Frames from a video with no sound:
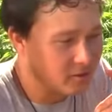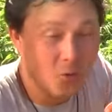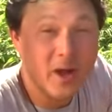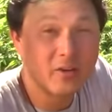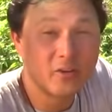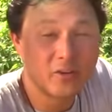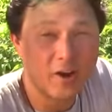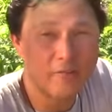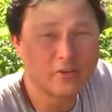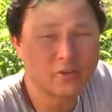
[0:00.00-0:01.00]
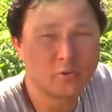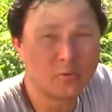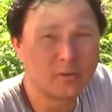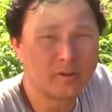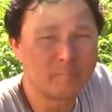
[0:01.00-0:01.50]
go out of their comfort zone
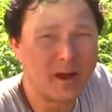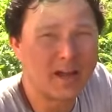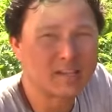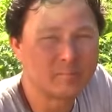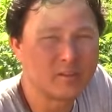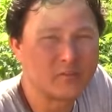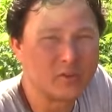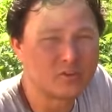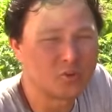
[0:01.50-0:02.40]
really to buy some of these foods.